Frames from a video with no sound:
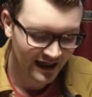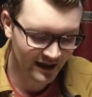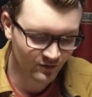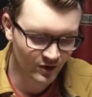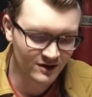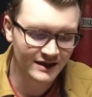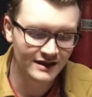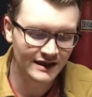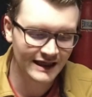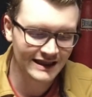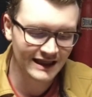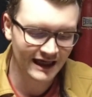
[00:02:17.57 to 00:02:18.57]
And really,
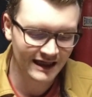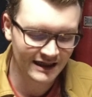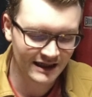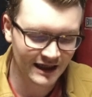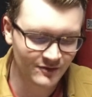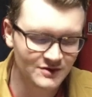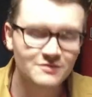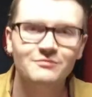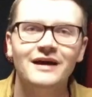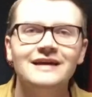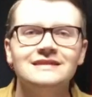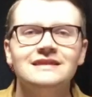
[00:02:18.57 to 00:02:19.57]
in that, it was
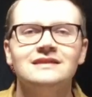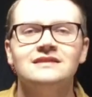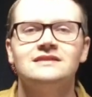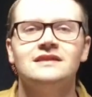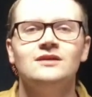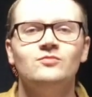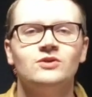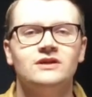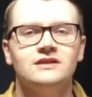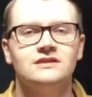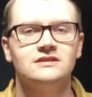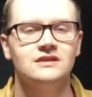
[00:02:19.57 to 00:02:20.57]
amazing to see
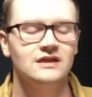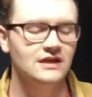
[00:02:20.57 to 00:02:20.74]
because